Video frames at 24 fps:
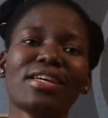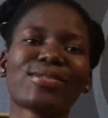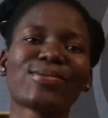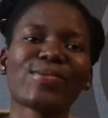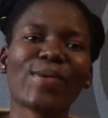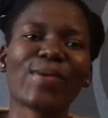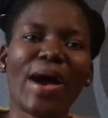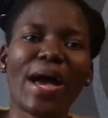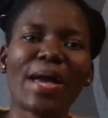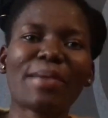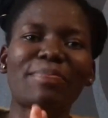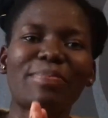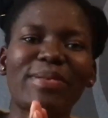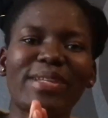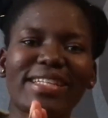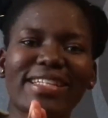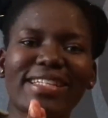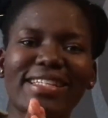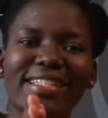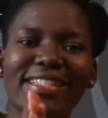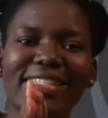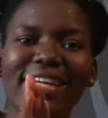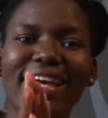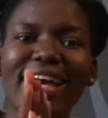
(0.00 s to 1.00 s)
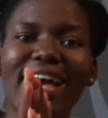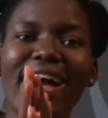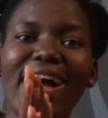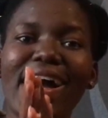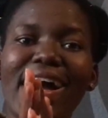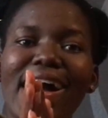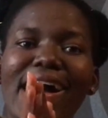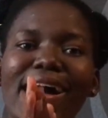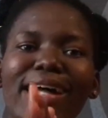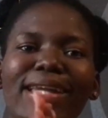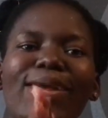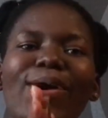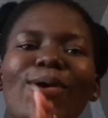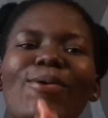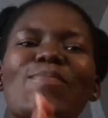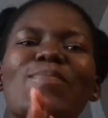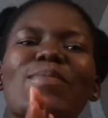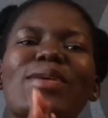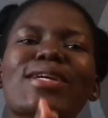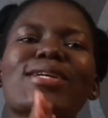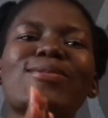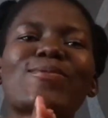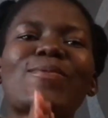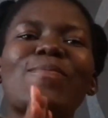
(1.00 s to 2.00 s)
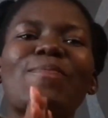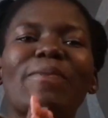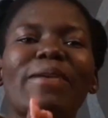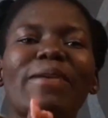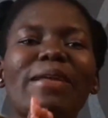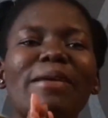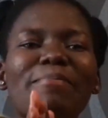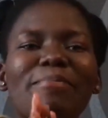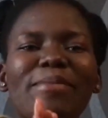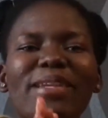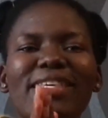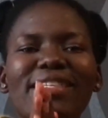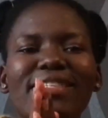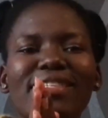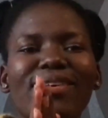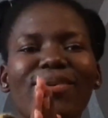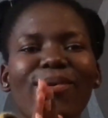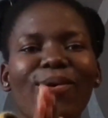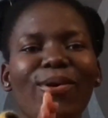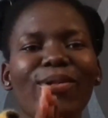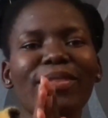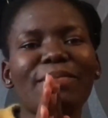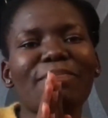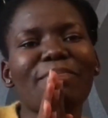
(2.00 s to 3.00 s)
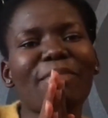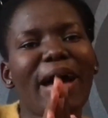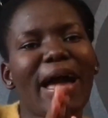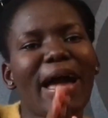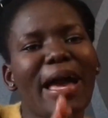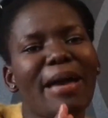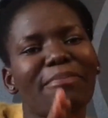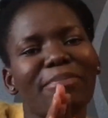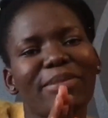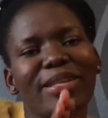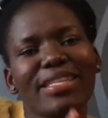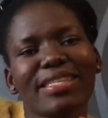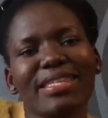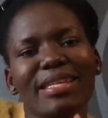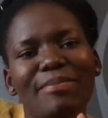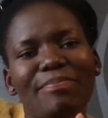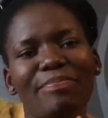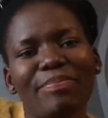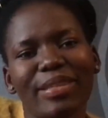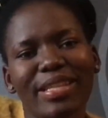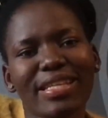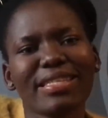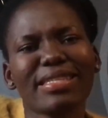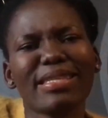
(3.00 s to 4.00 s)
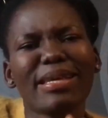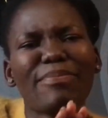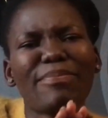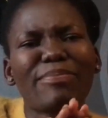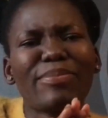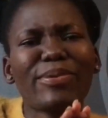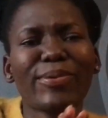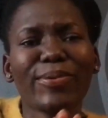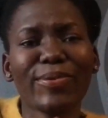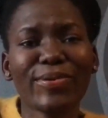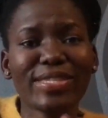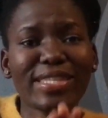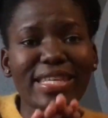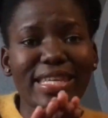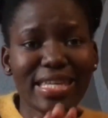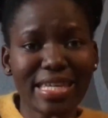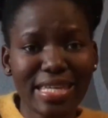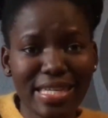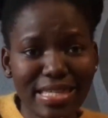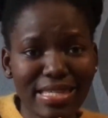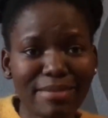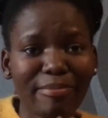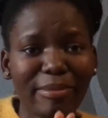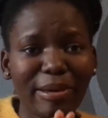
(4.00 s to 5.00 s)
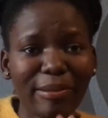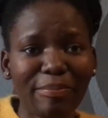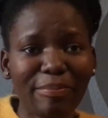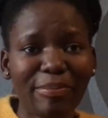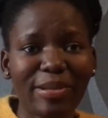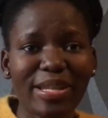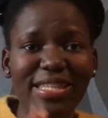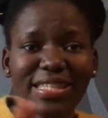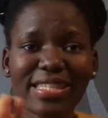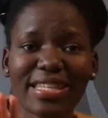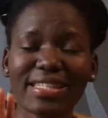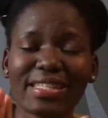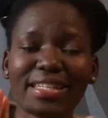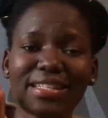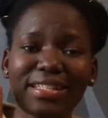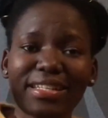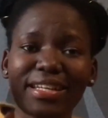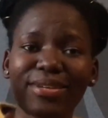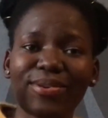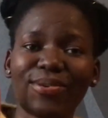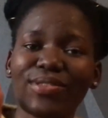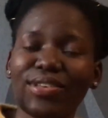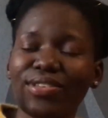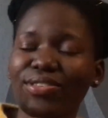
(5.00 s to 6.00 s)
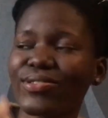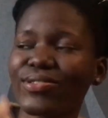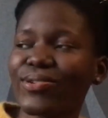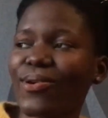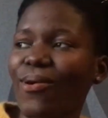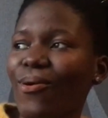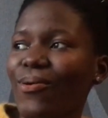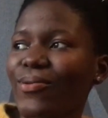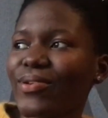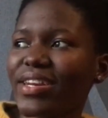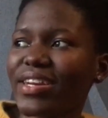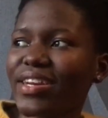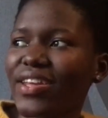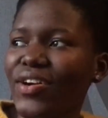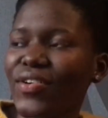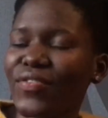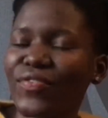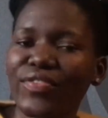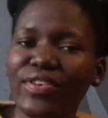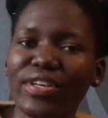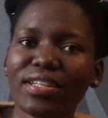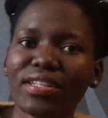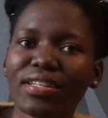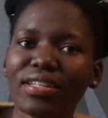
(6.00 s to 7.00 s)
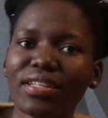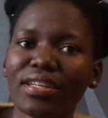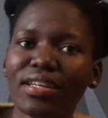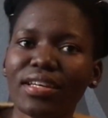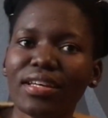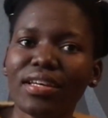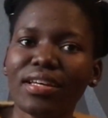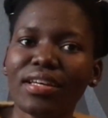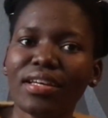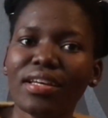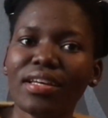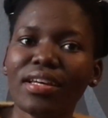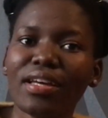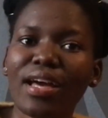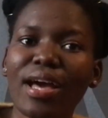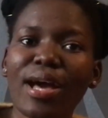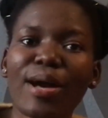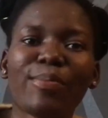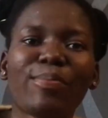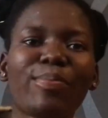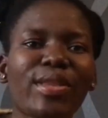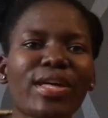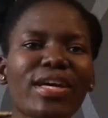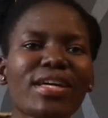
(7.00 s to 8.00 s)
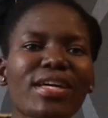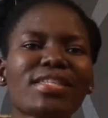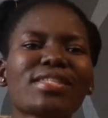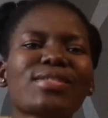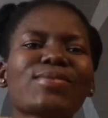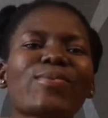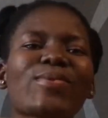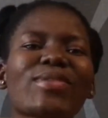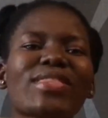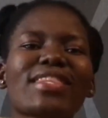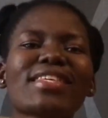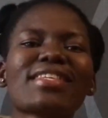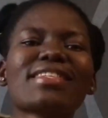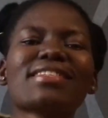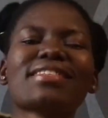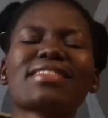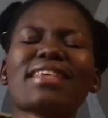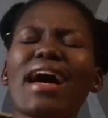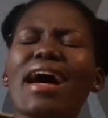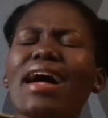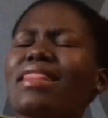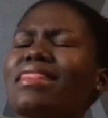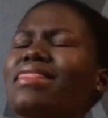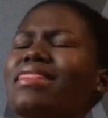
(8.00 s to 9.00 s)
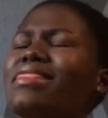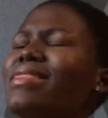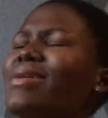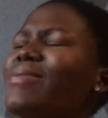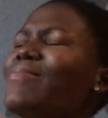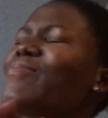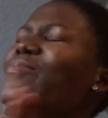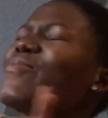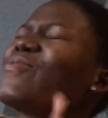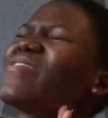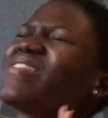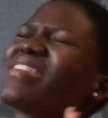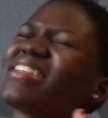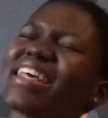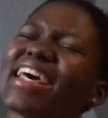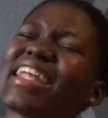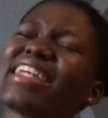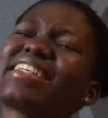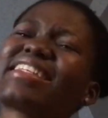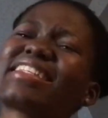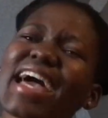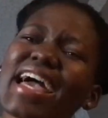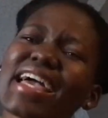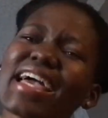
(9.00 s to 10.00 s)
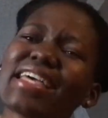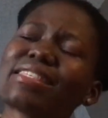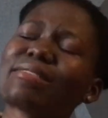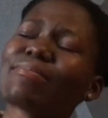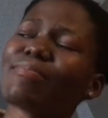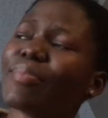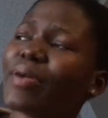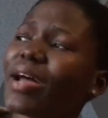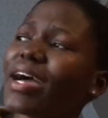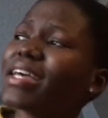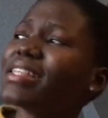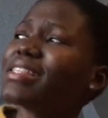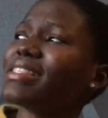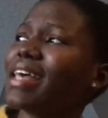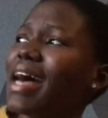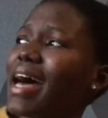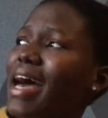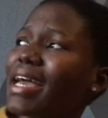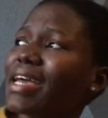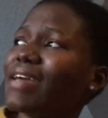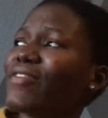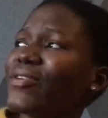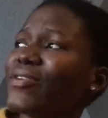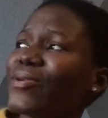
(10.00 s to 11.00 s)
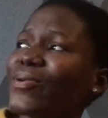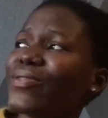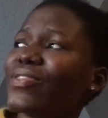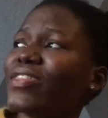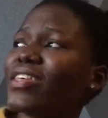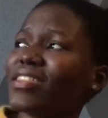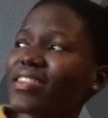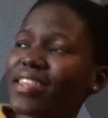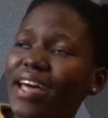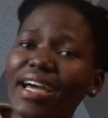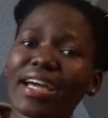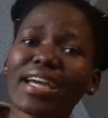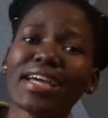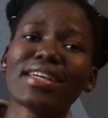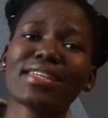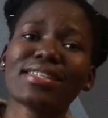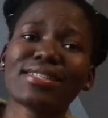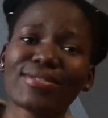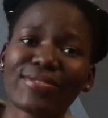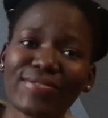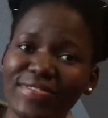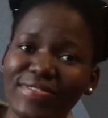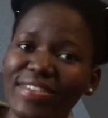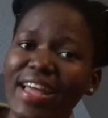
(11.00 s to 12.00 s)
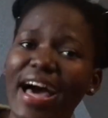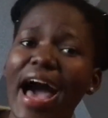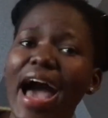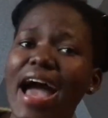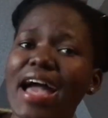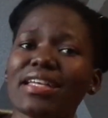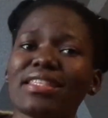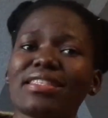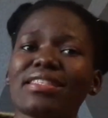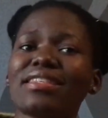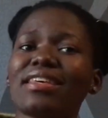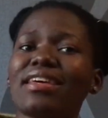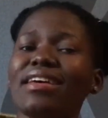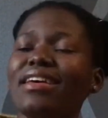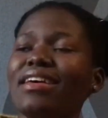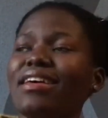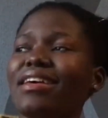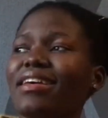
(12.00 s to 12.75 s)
So I plead, allow me to blamelessly call him my blessed blesser, because he is my blesser seated on the throne in heaven. Blessed with the sun, the moon that shines brighter even on the darkest of nights.